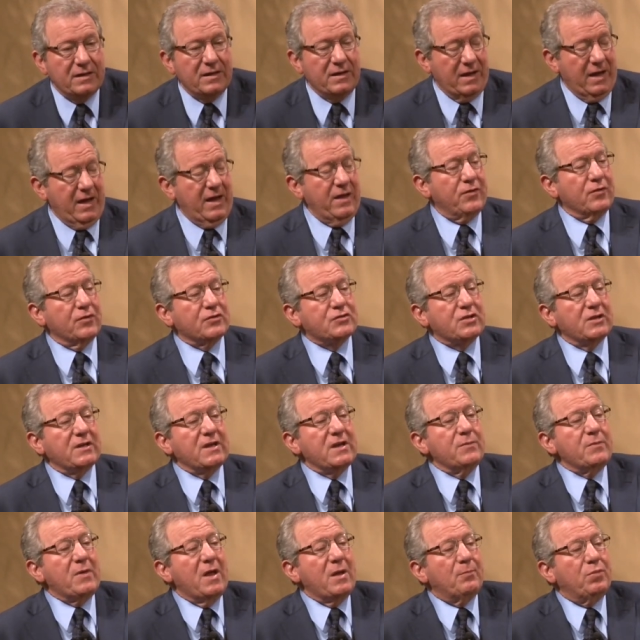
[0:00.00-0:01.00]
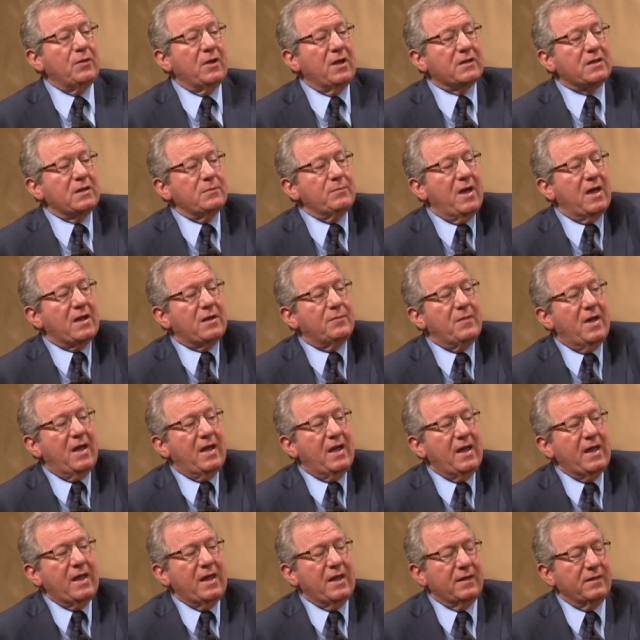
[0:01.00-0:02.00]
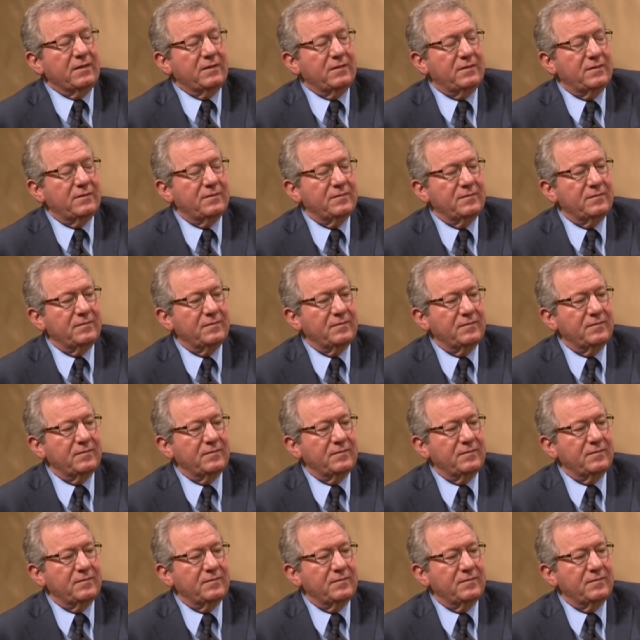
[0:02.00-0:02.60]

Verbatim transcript: Neither shall any man pluck them out of my hand.